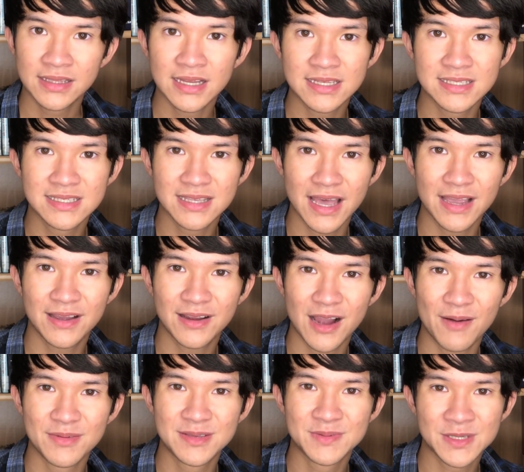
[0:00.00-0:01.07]
In essence, like,
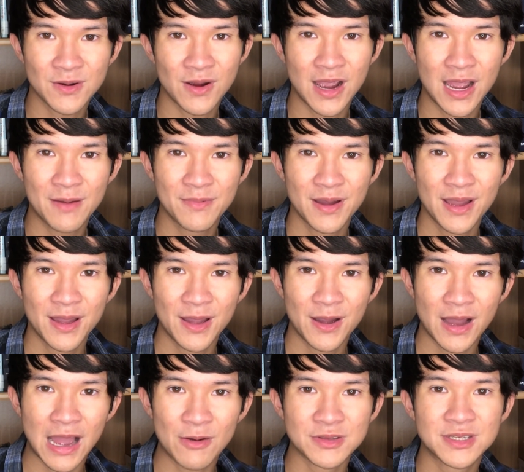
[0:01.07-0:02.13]
comment, subscribe.
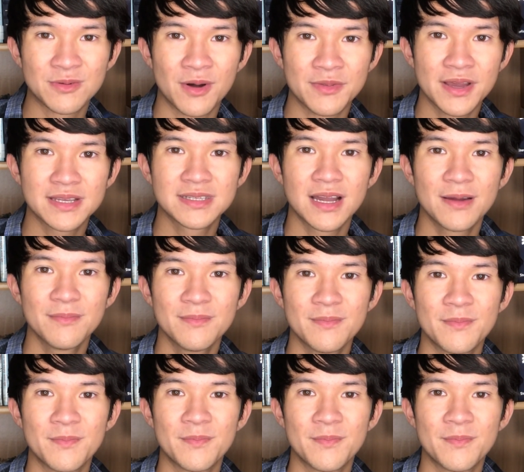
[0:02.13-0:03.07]
I will see you all next time.